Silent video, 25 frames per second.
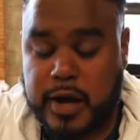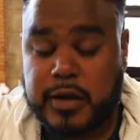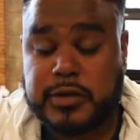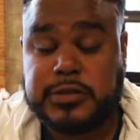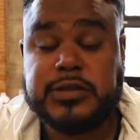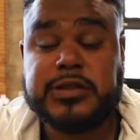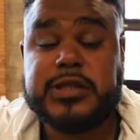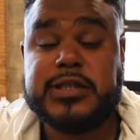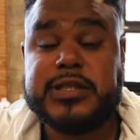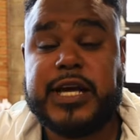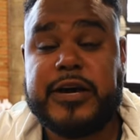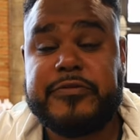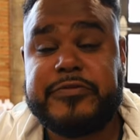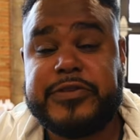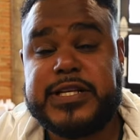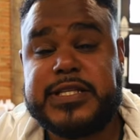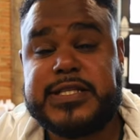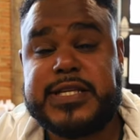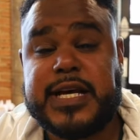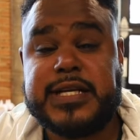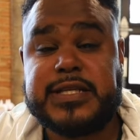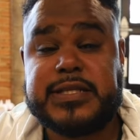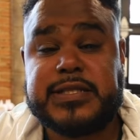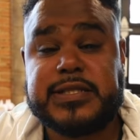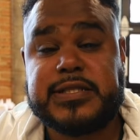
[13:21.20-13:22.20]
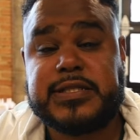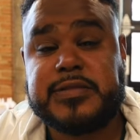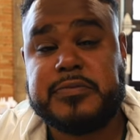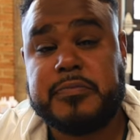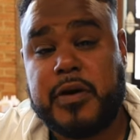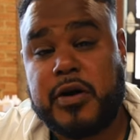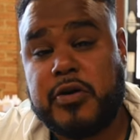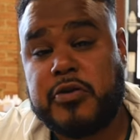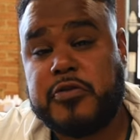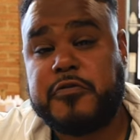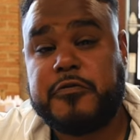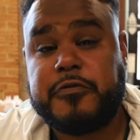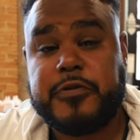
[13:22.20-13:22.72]
You can definitely taste the
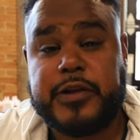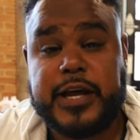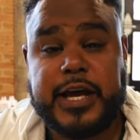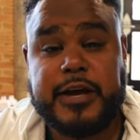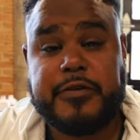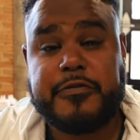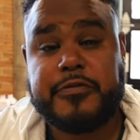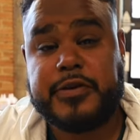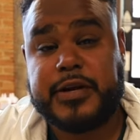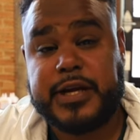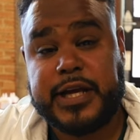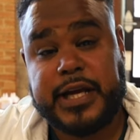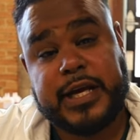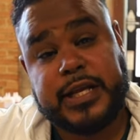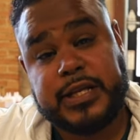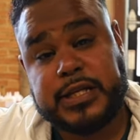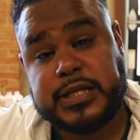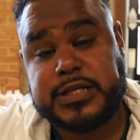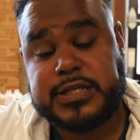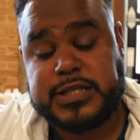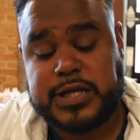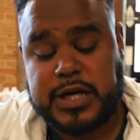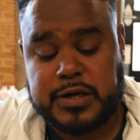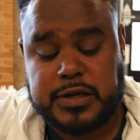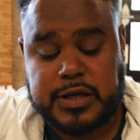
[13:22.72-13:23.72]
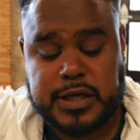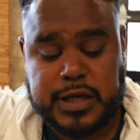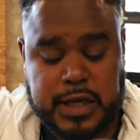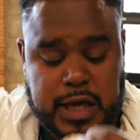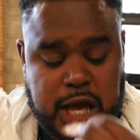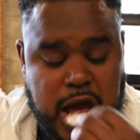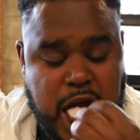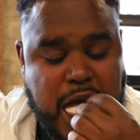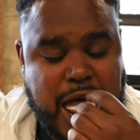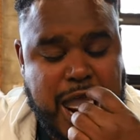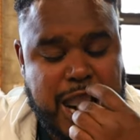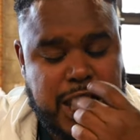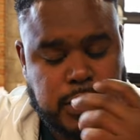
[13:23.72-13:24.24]
smoke flavor in the turkey
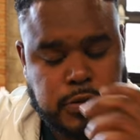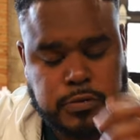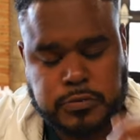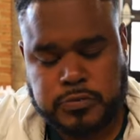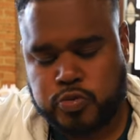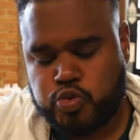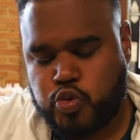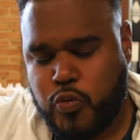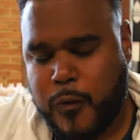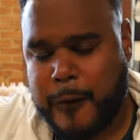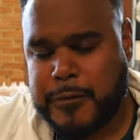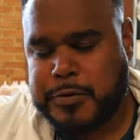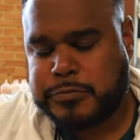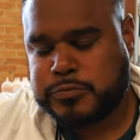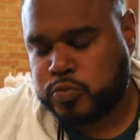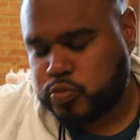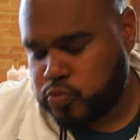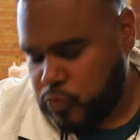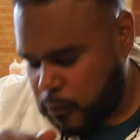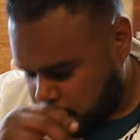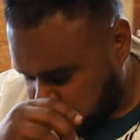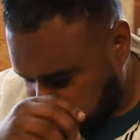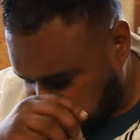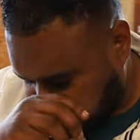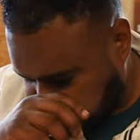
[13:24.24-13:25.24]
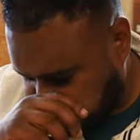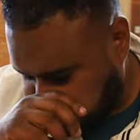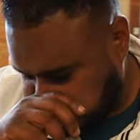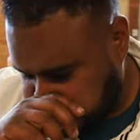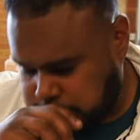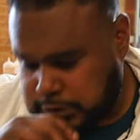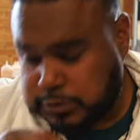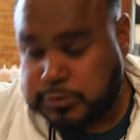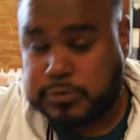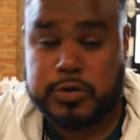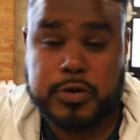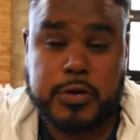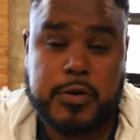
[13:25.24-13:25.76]
when you
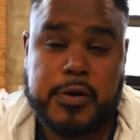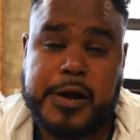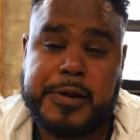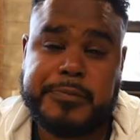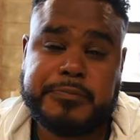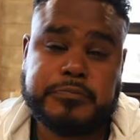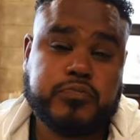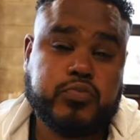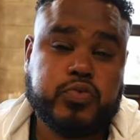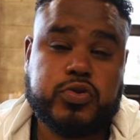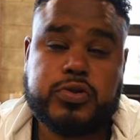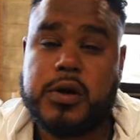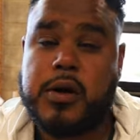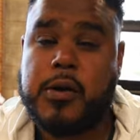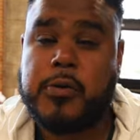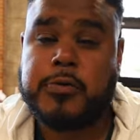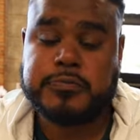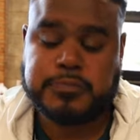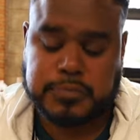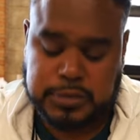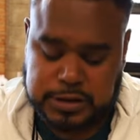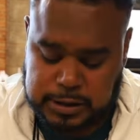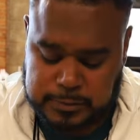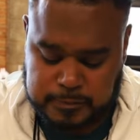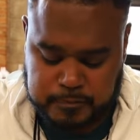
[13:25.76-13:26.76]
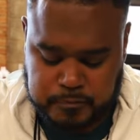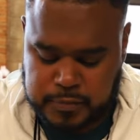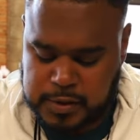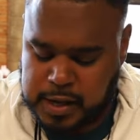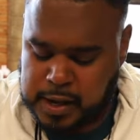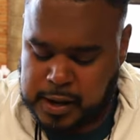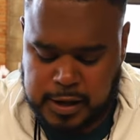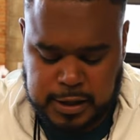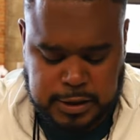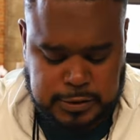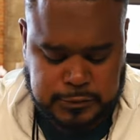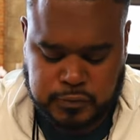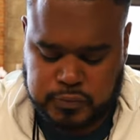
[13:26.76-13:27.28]
chew through it. So, but
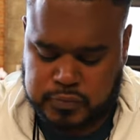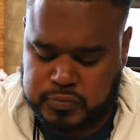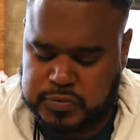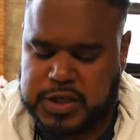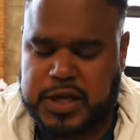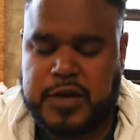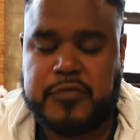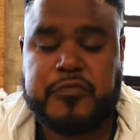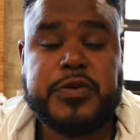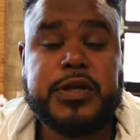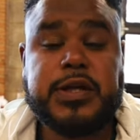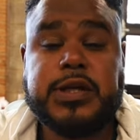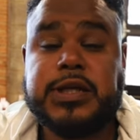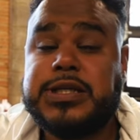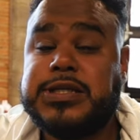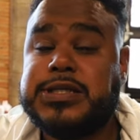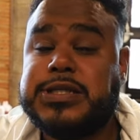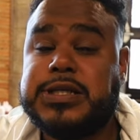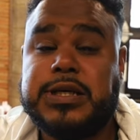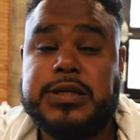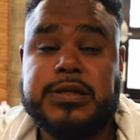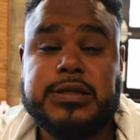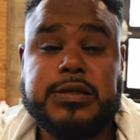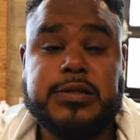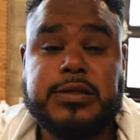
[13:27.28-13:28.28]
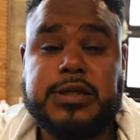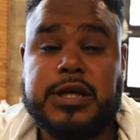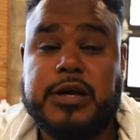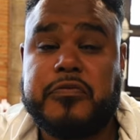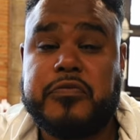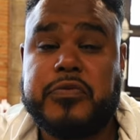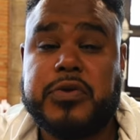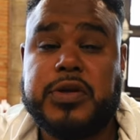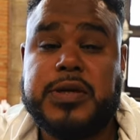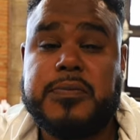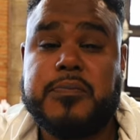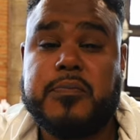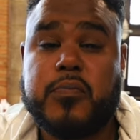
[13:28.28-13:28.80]
definitely tender,
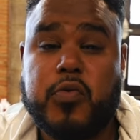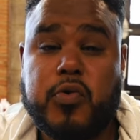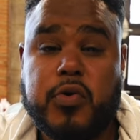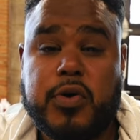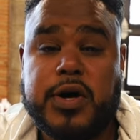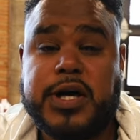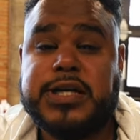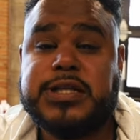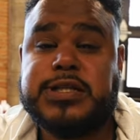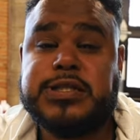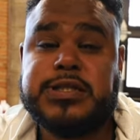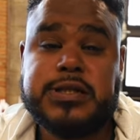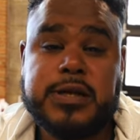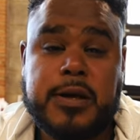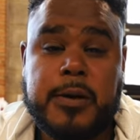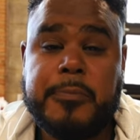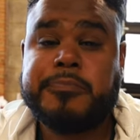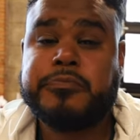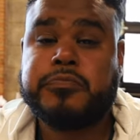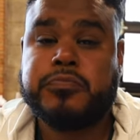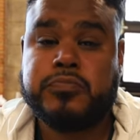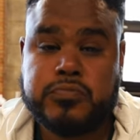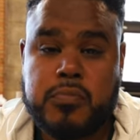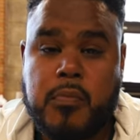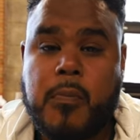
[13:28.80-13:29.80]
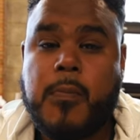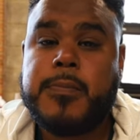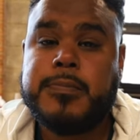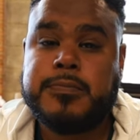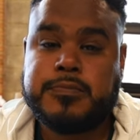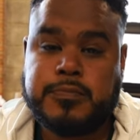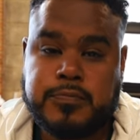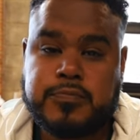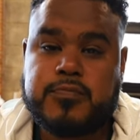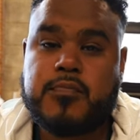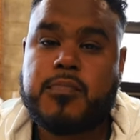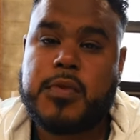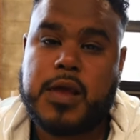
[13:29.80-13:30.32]
definitely moist.
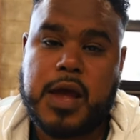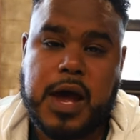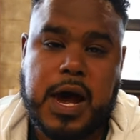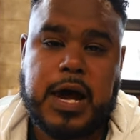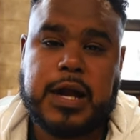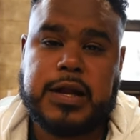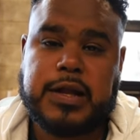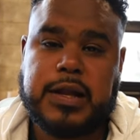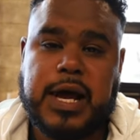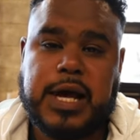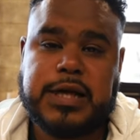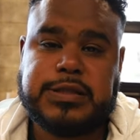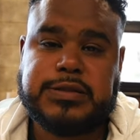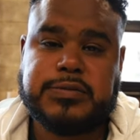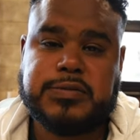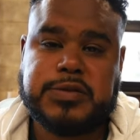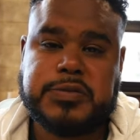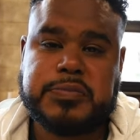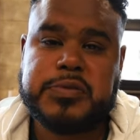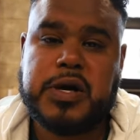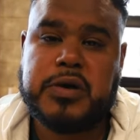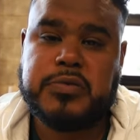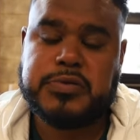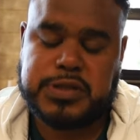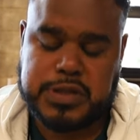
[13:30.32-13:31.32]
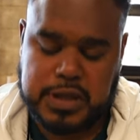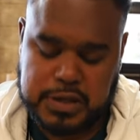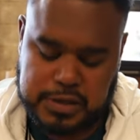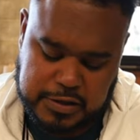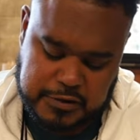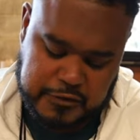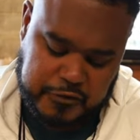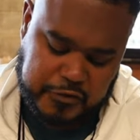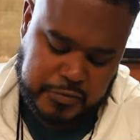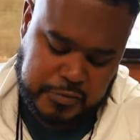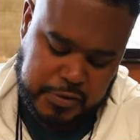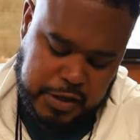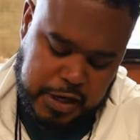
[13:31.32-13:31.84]
I'd like some smoked turkey
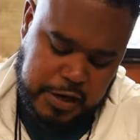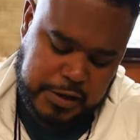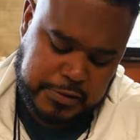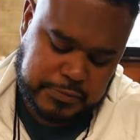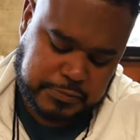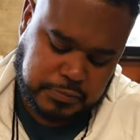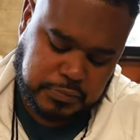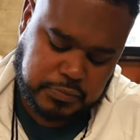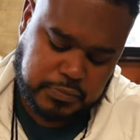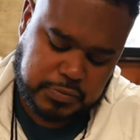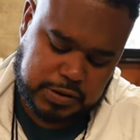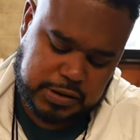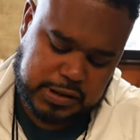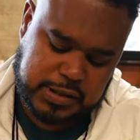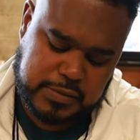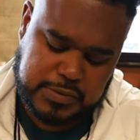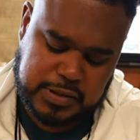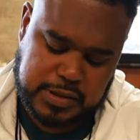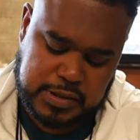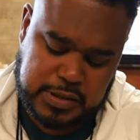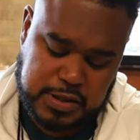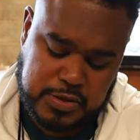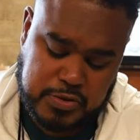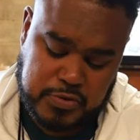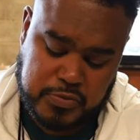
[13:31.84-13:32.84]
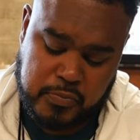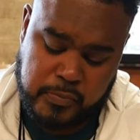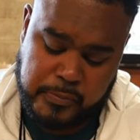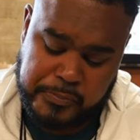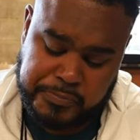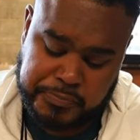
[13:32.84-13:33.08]
from here. Something new.